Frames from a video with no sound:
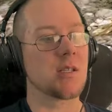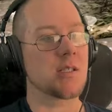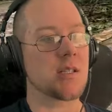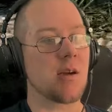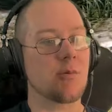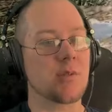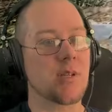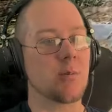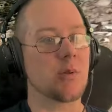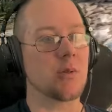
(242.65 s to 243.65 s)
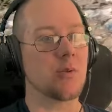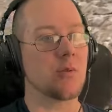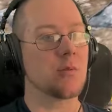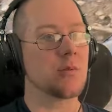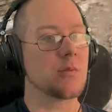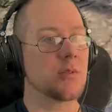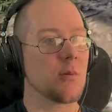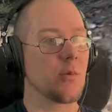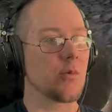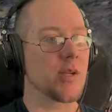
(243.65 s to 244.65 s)
is I will double
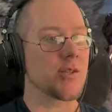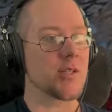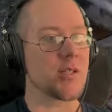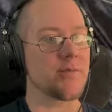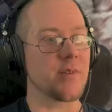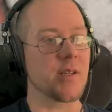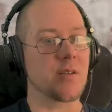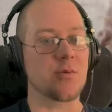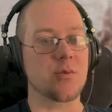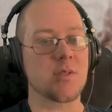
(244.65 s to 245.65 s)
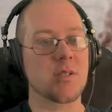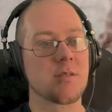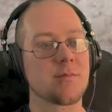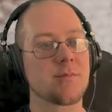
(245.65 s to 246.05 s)
wrench these vehicles.